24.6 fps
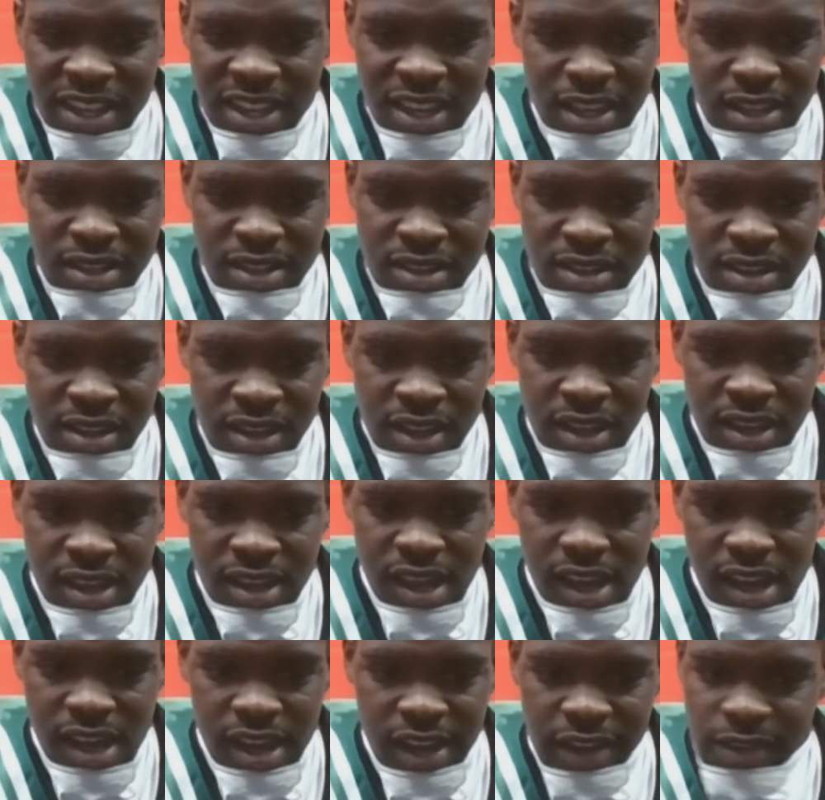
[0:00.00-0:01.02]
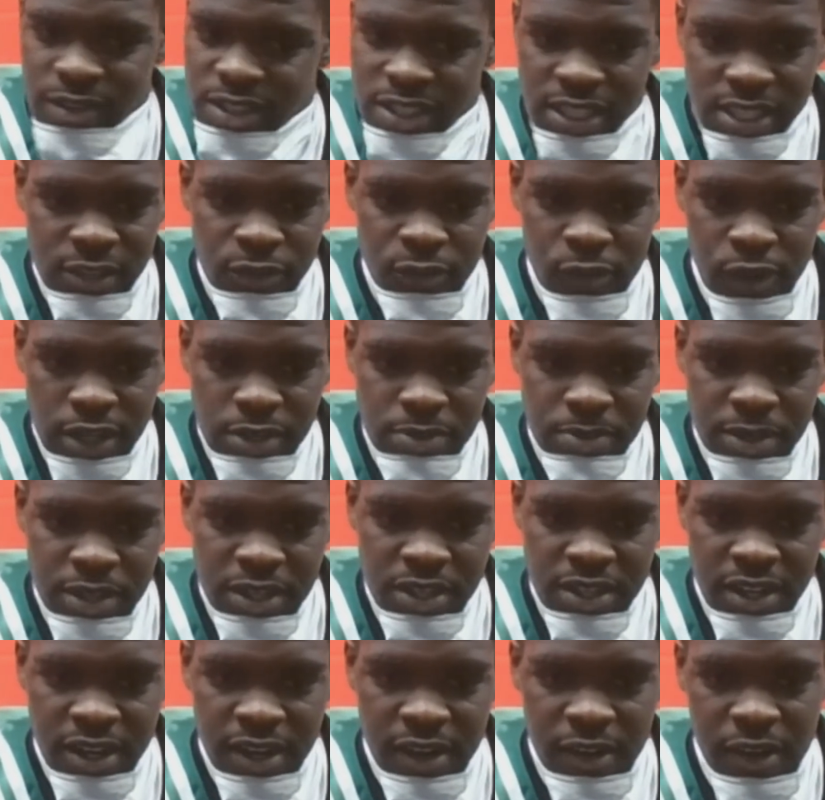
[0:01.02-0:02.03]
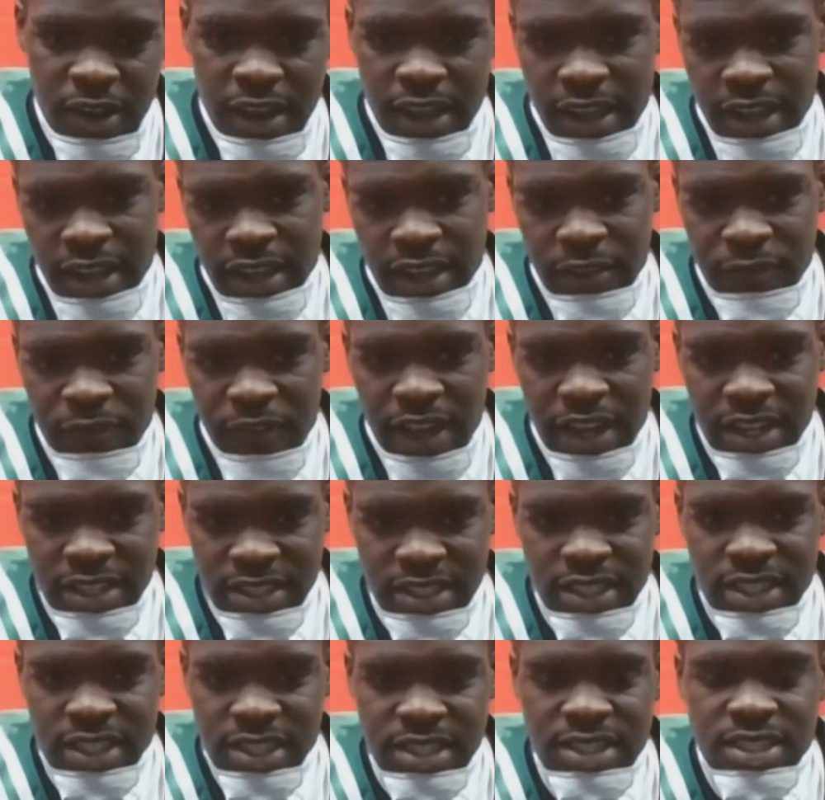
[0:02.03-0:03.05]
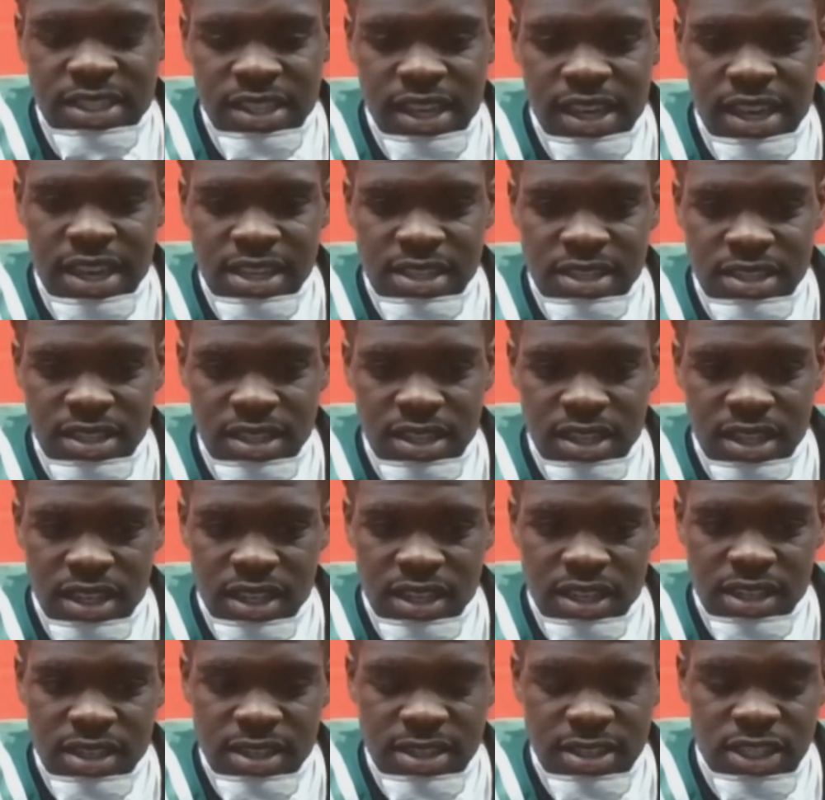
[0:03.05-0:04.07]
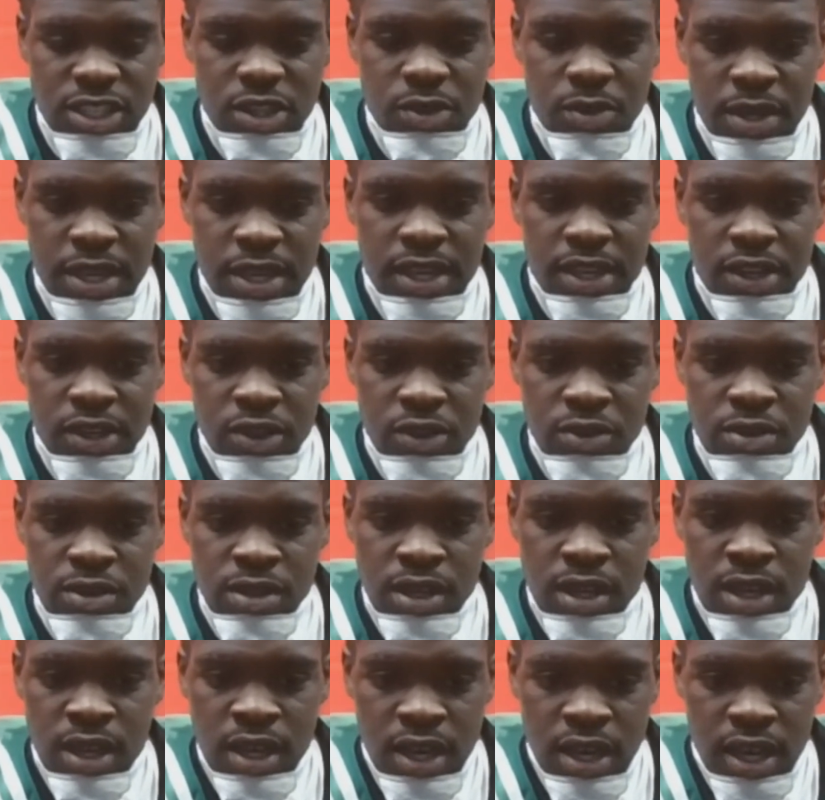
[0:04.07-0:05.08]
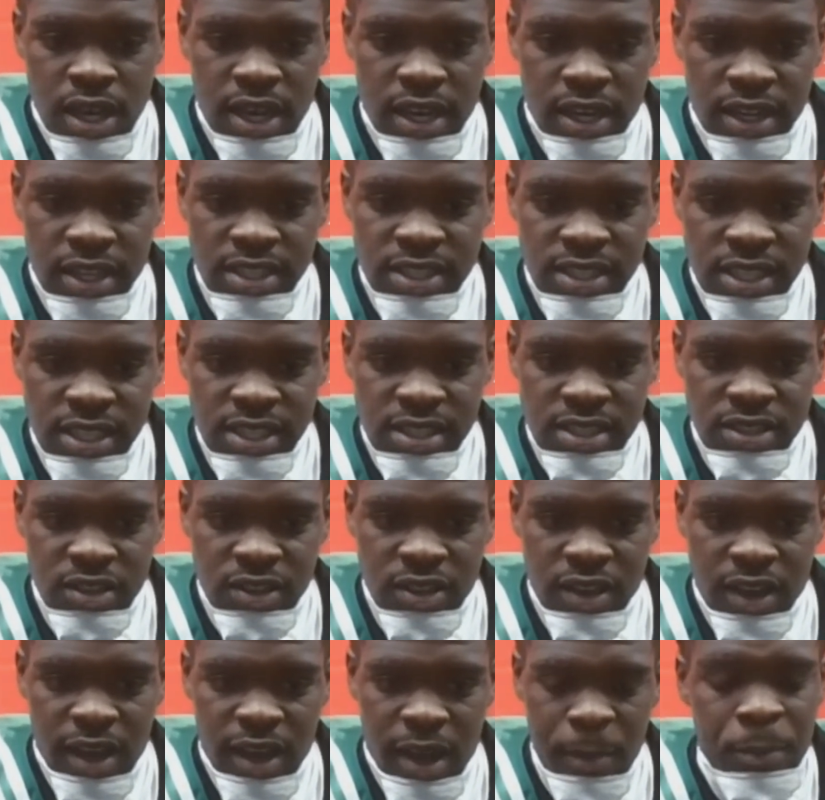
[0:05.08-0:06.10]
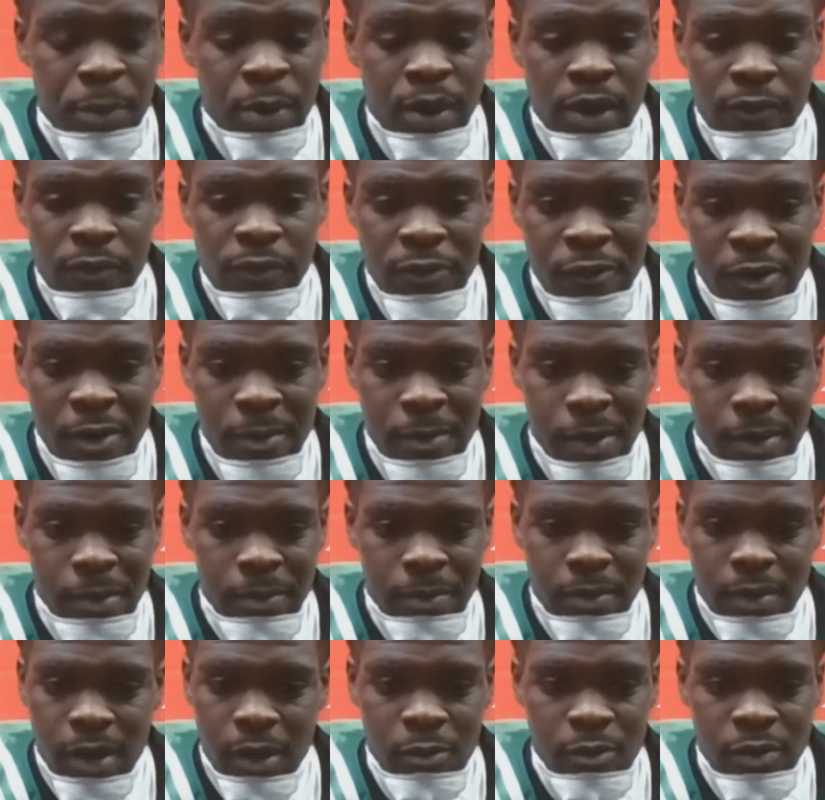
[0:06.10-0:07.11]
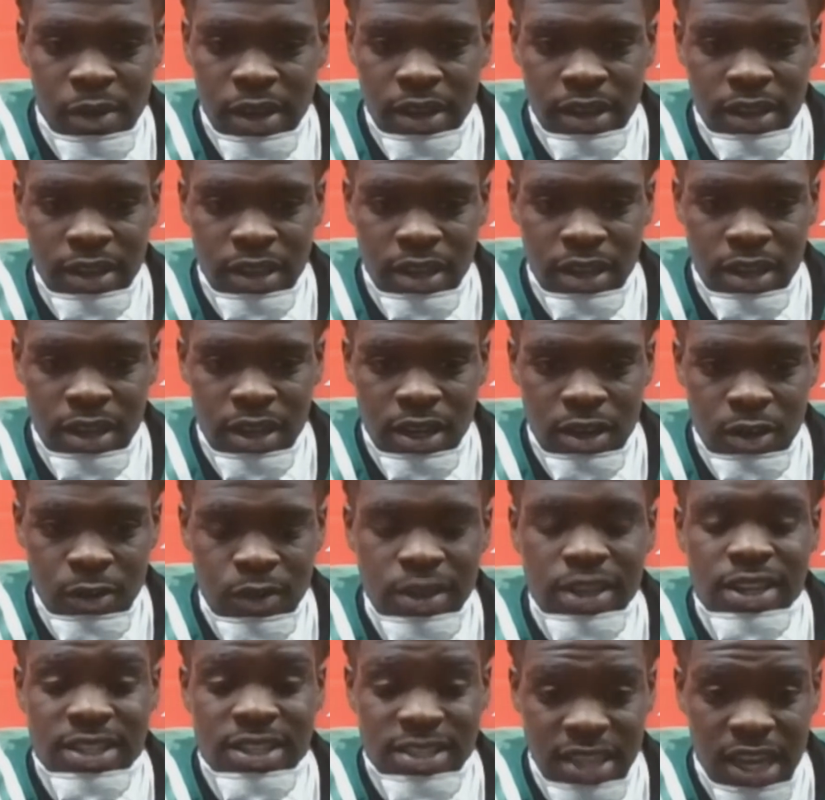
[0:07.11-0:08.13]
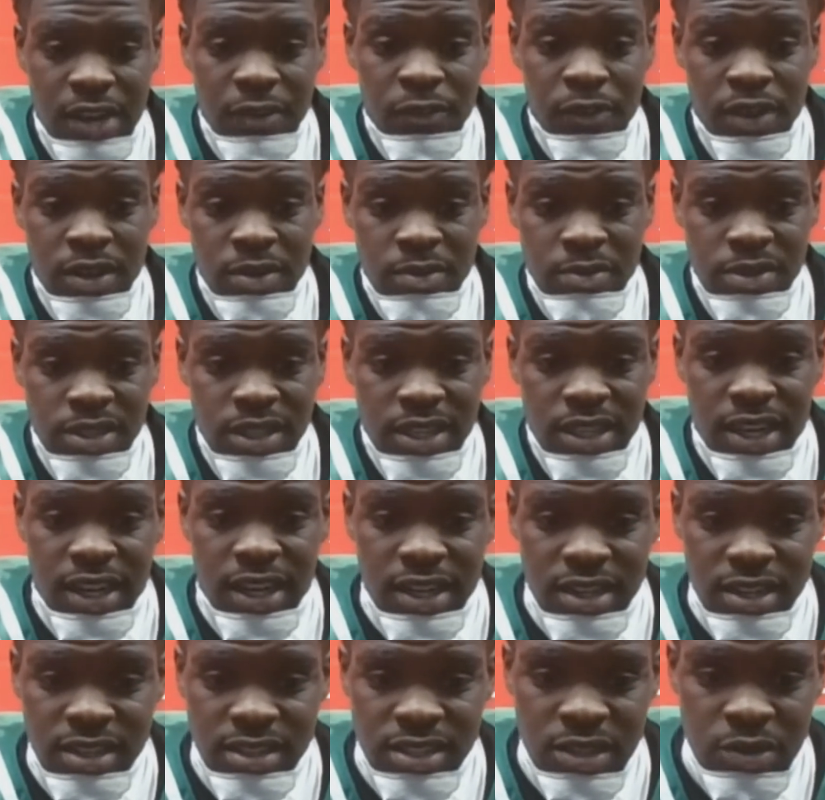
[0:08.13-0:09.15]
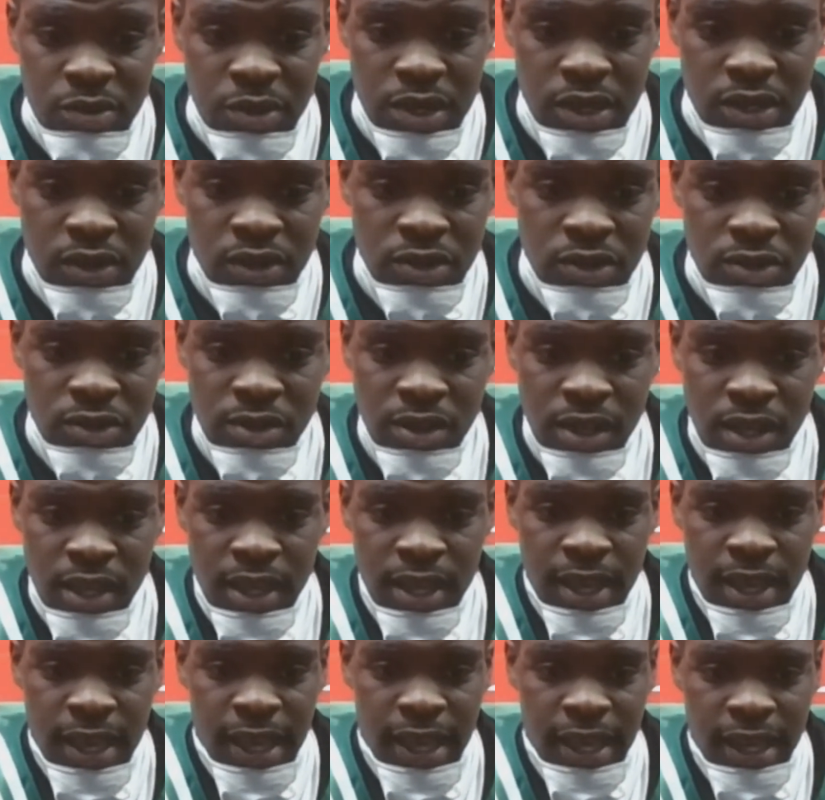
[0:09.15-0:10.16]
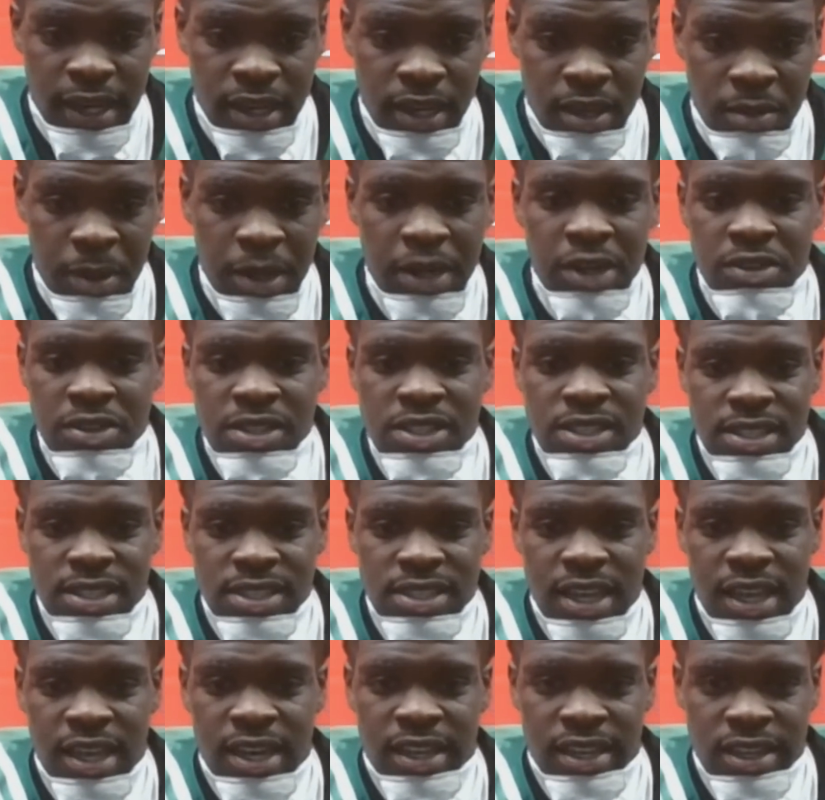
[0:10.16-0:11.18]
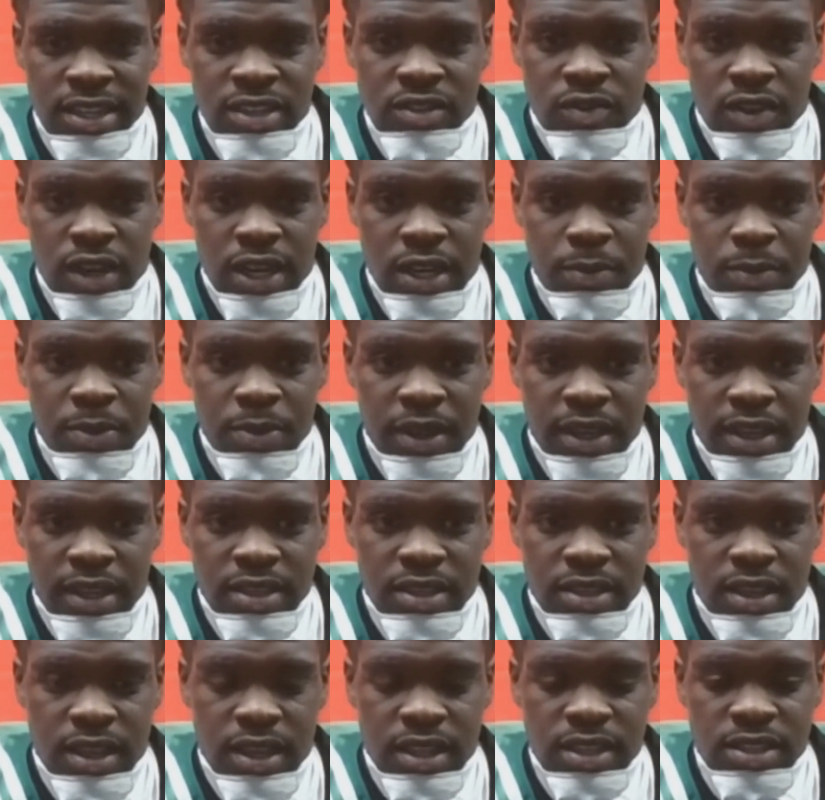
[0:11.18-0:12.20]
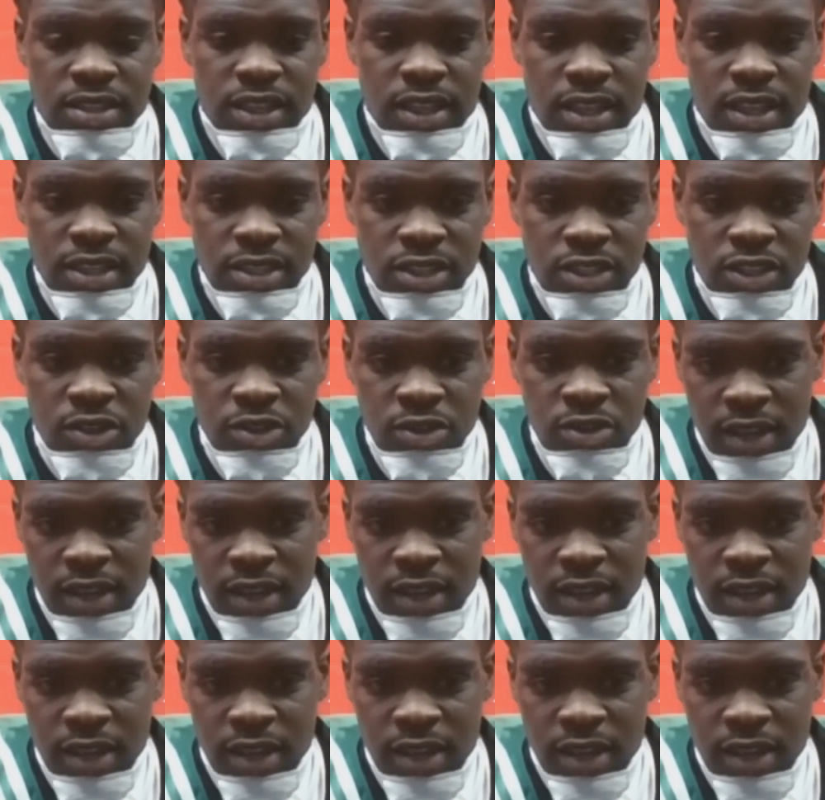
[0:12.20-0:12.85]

together uh, ever since freshman year, and, and he finally get his chance to uh, show what he can do uh, this season. So uh, I'm pumped for him. I'm, I'm really uh, really excited for him to get out there and see what he's gonna do. And um, I know he's excited. and He's ready to play and, and, and show